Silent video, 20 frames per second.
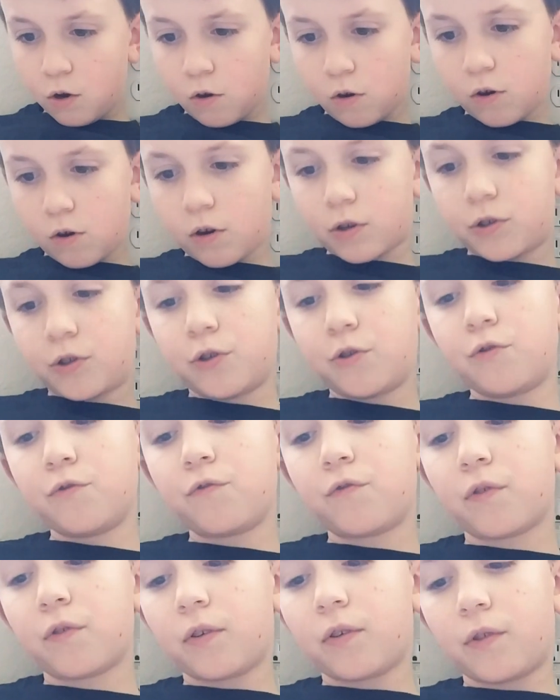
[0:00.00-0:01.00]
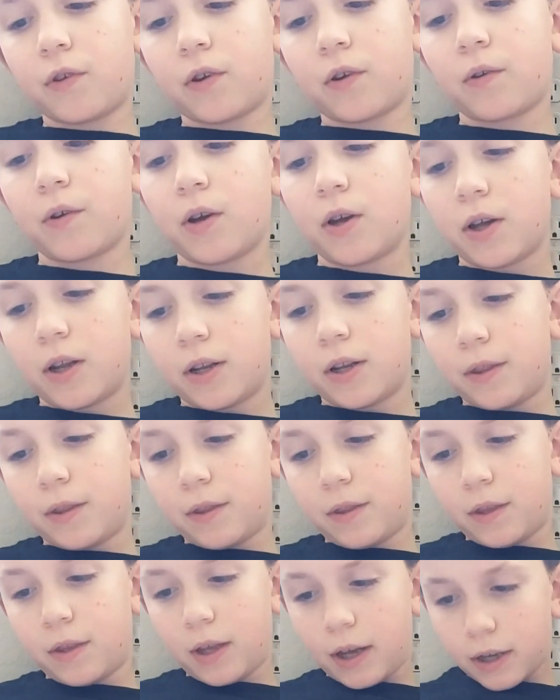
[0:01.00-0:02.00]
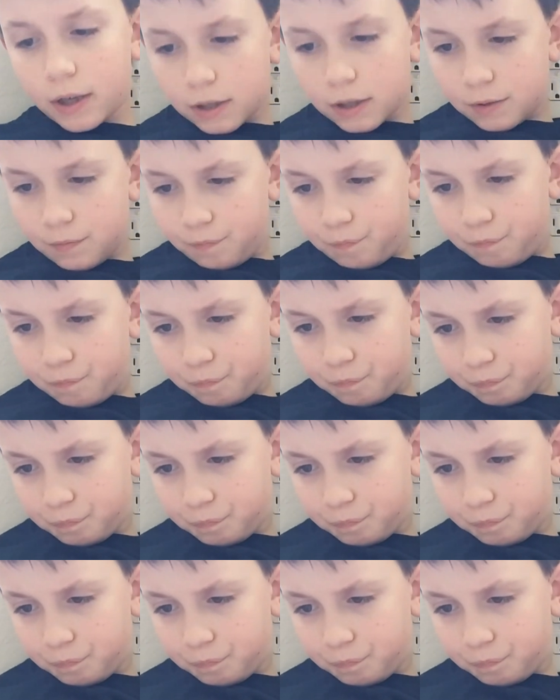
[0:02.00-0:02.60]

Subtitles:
or 2 further. Next